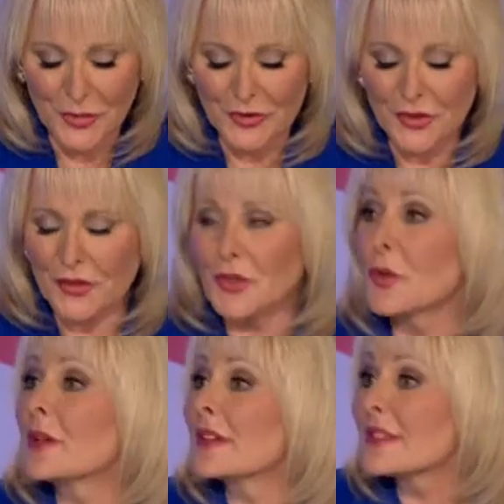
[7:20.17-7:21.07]
Spitzer, you
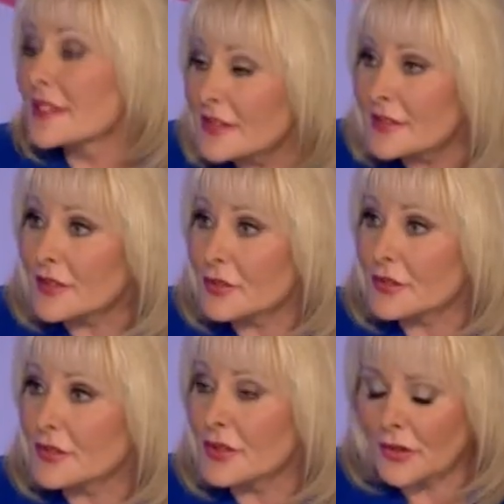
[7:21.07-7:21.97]
were an assistant
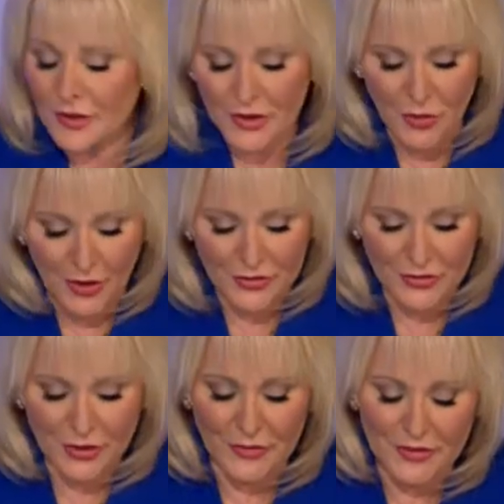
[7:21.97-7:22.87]
district attorney. You also
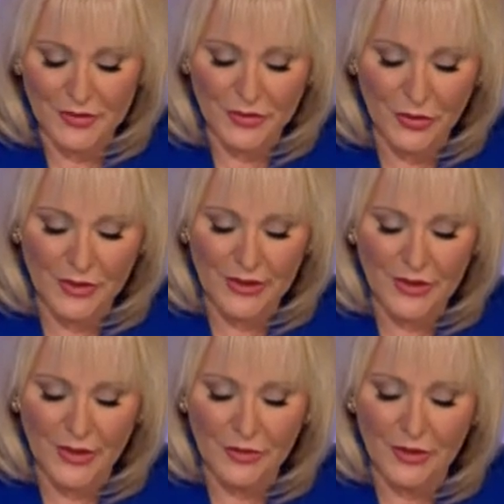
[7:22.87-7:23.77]
served as attorney
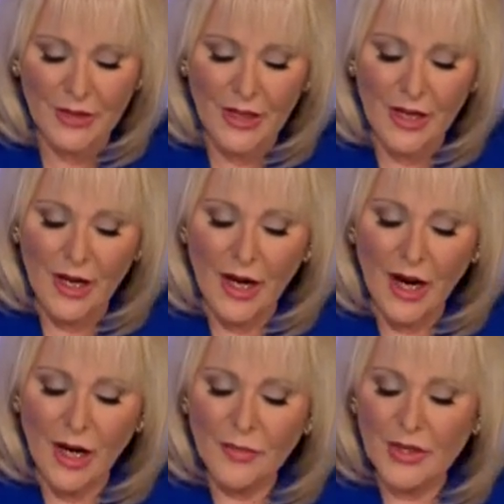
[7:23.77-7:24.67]
general.
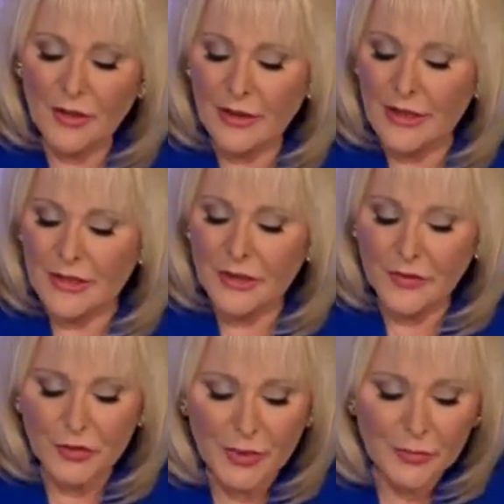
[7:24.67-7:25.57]
I'm curious, if
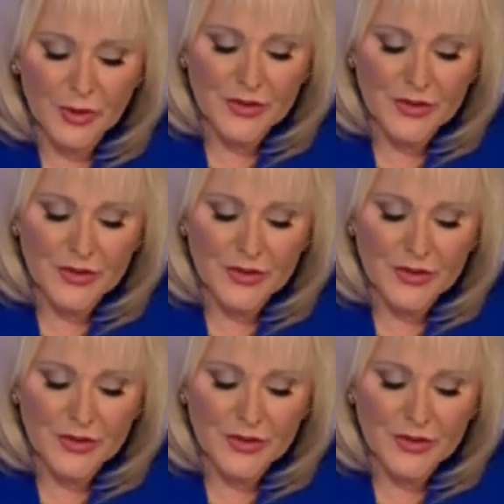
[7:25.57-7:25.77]
you'd been